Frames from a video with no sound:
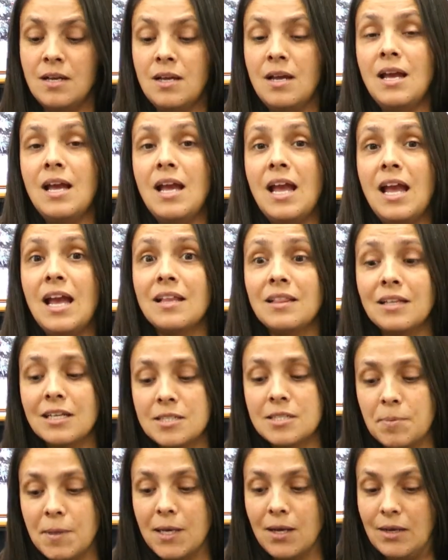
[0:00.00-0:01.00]
And let's
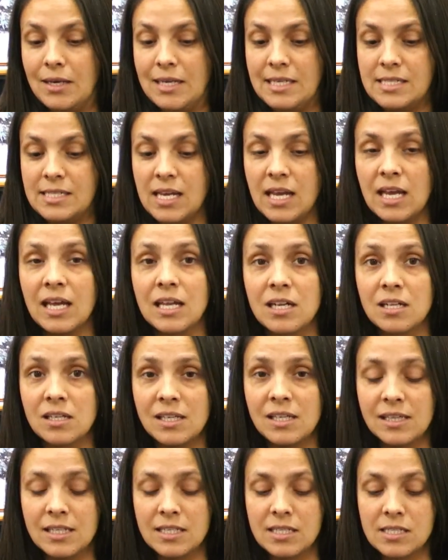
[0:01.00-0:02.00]
be honest,
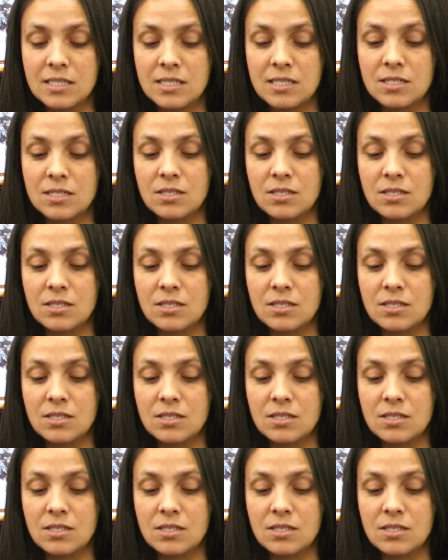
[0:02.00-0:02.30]
handling this